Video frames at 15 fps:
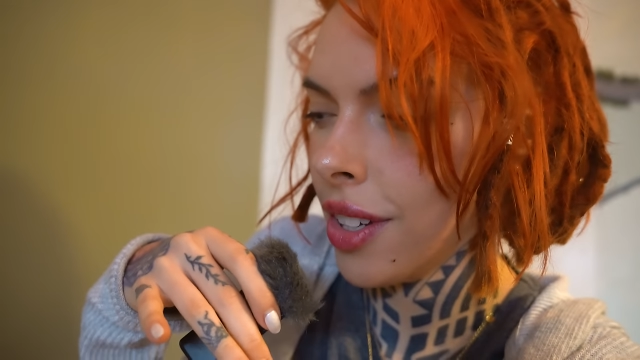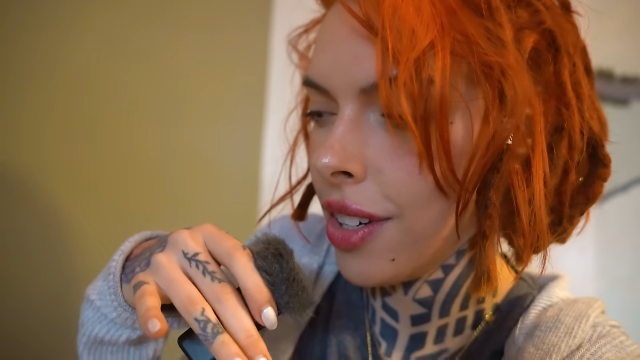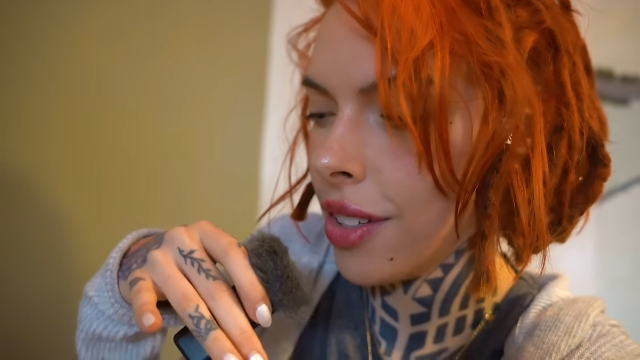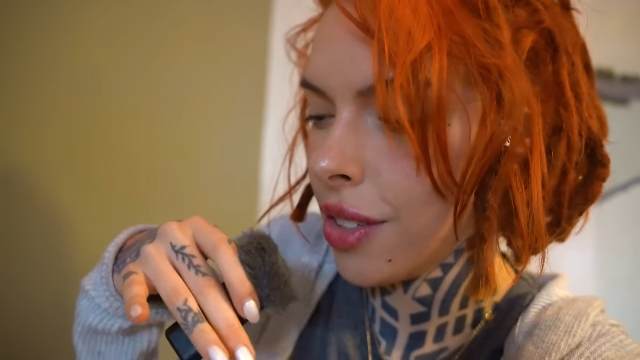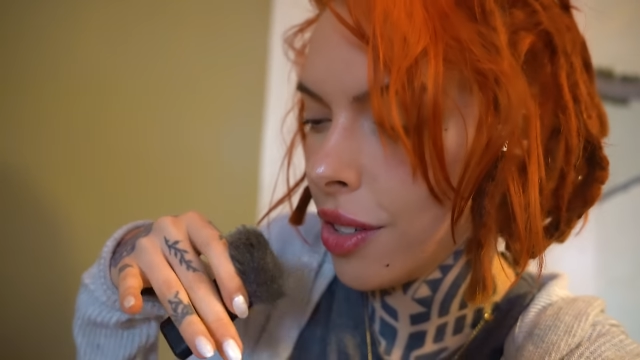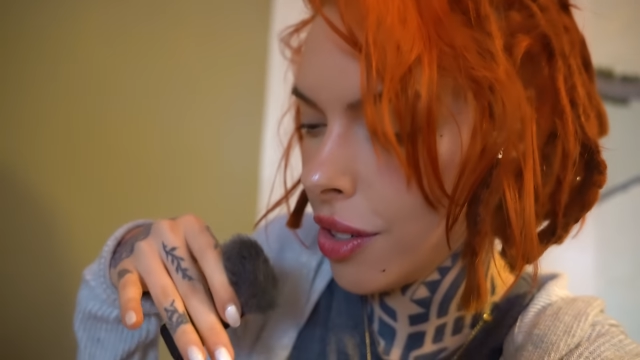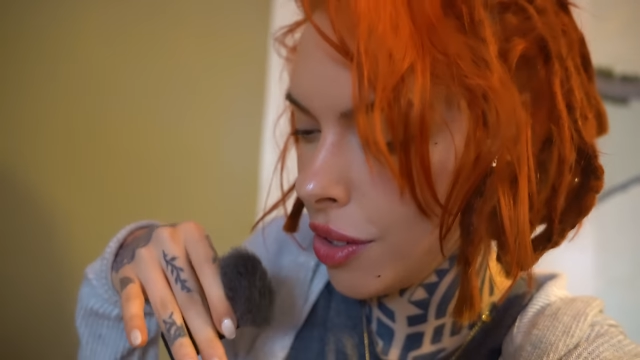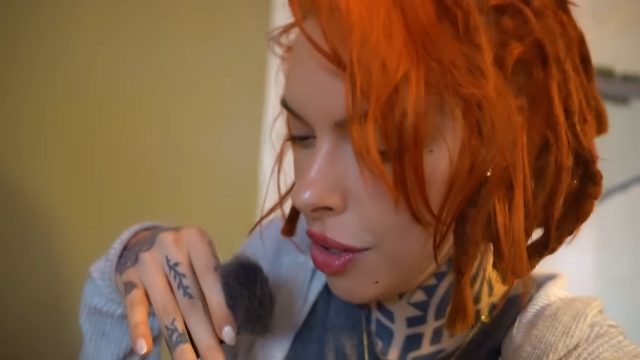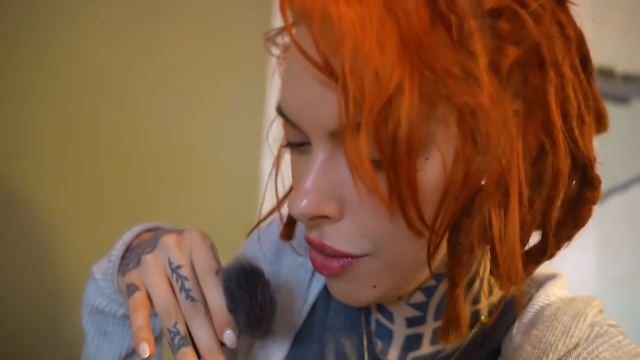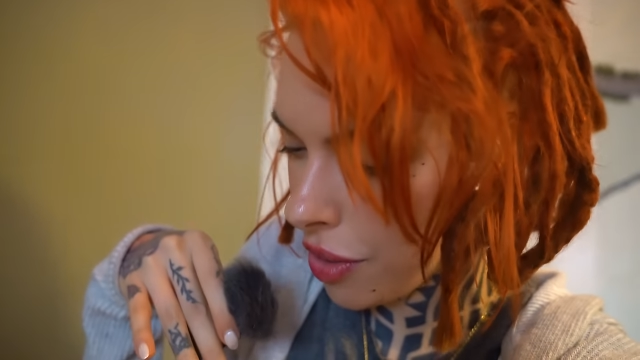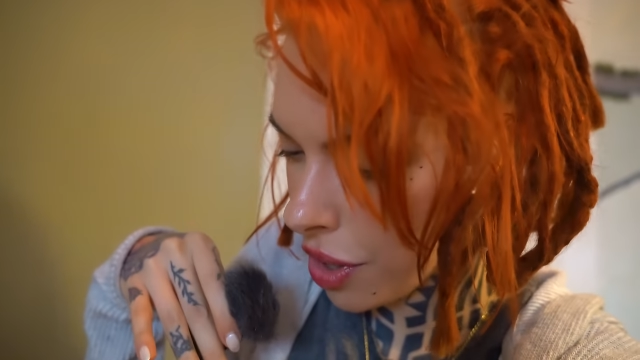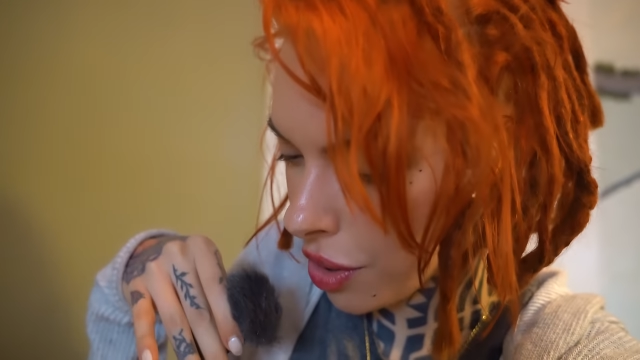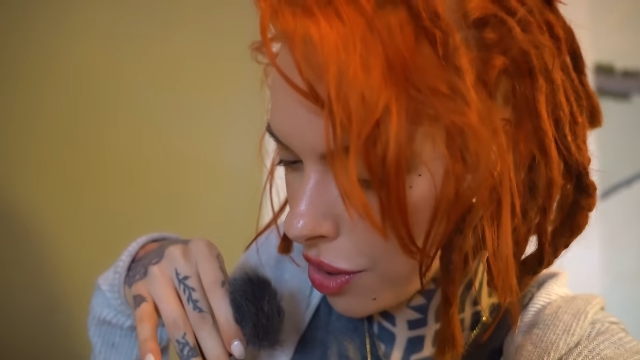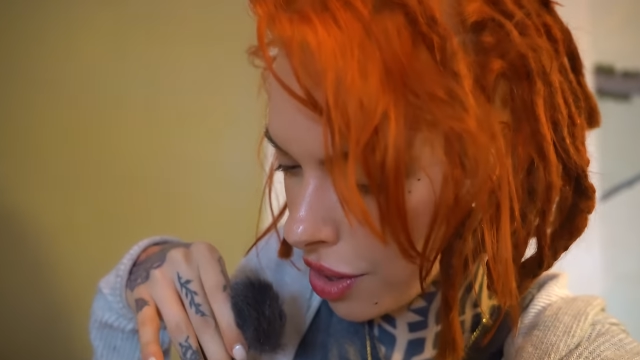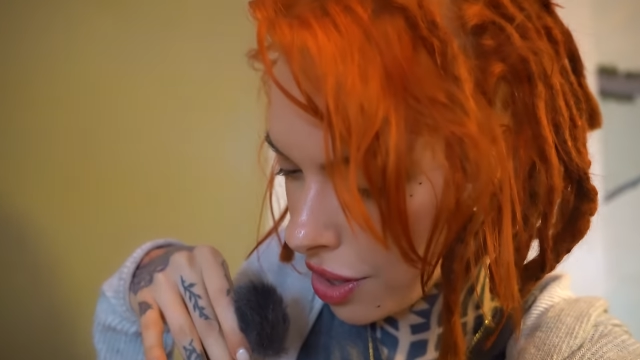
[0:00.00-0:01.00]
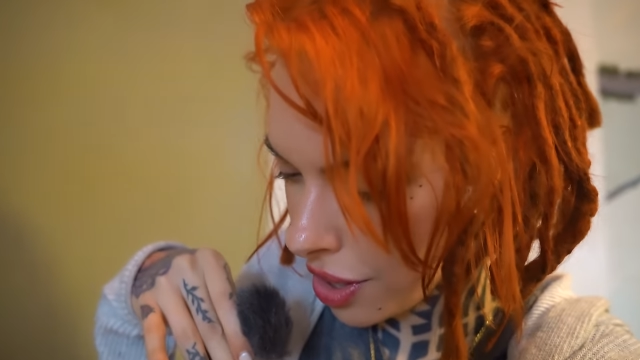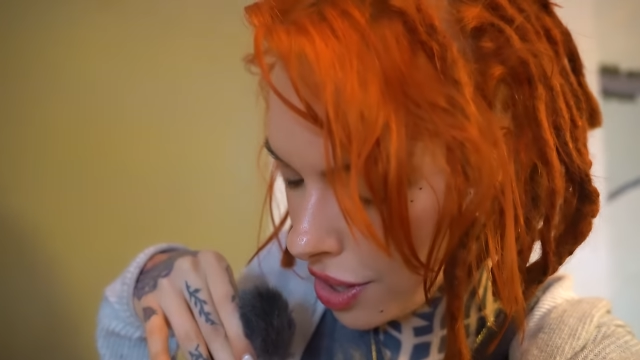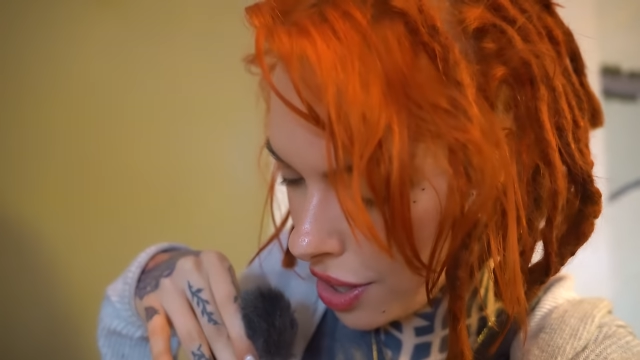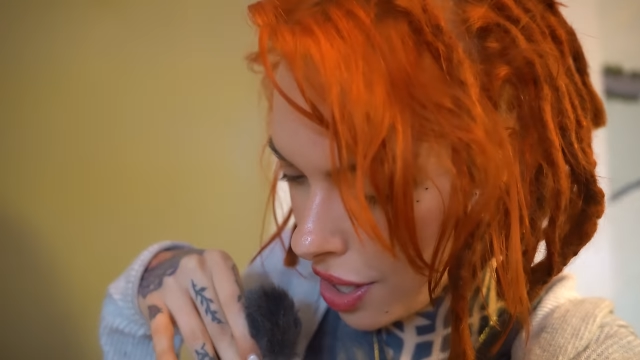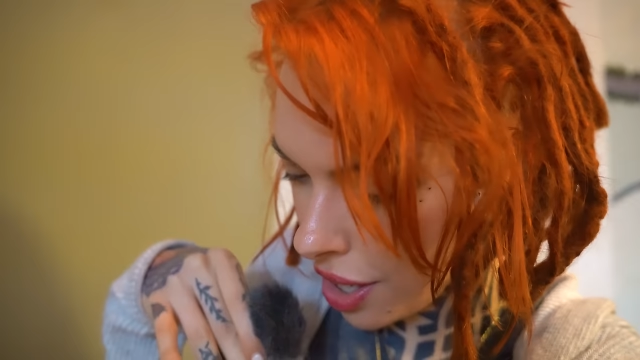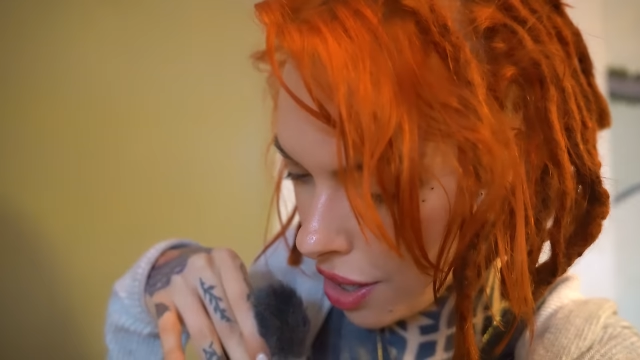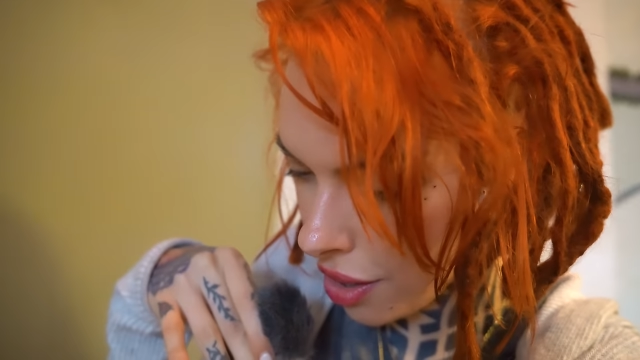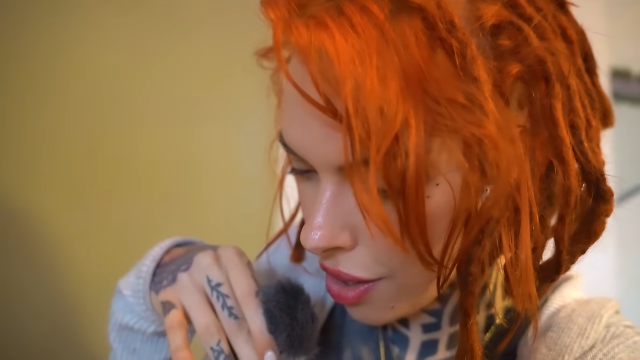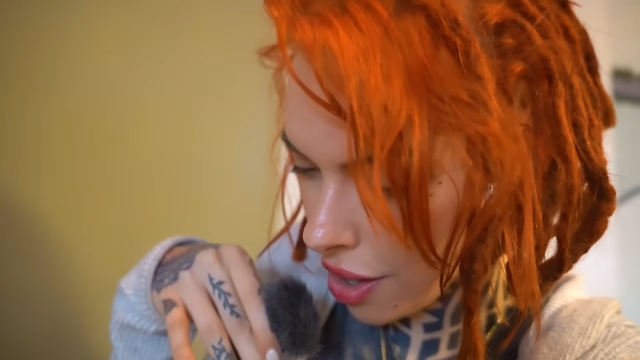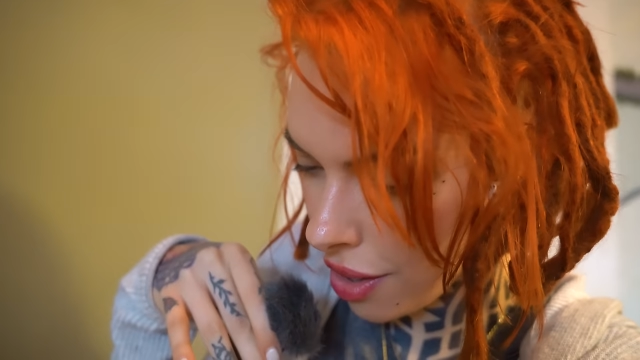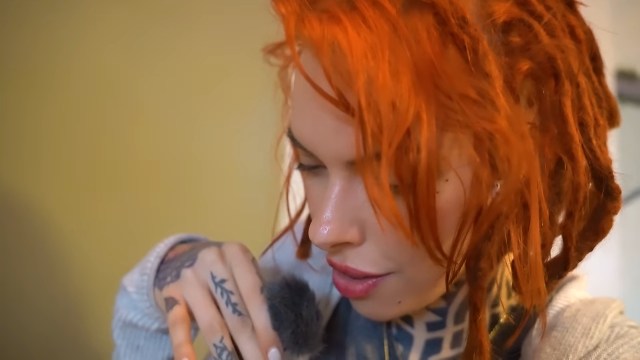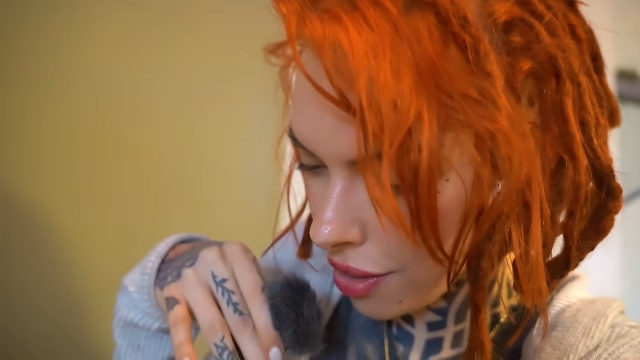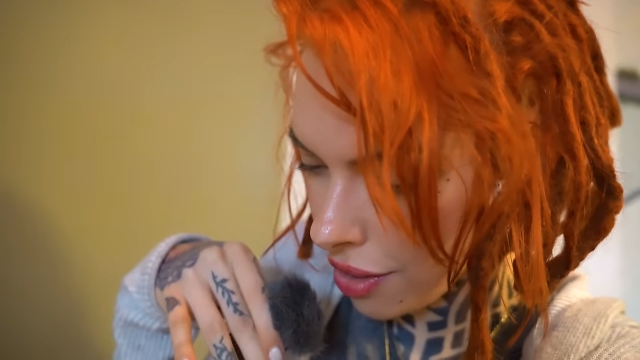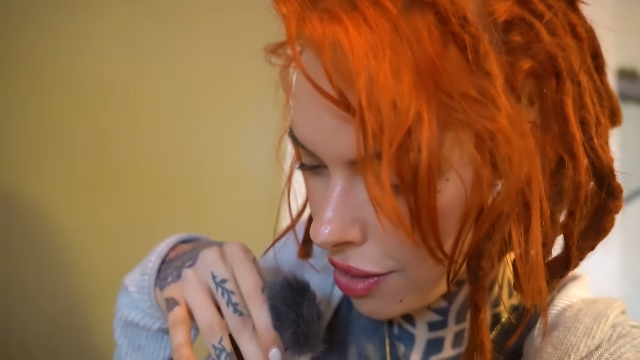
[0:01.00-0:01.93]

Although I don't know if it goes on tea cake or not.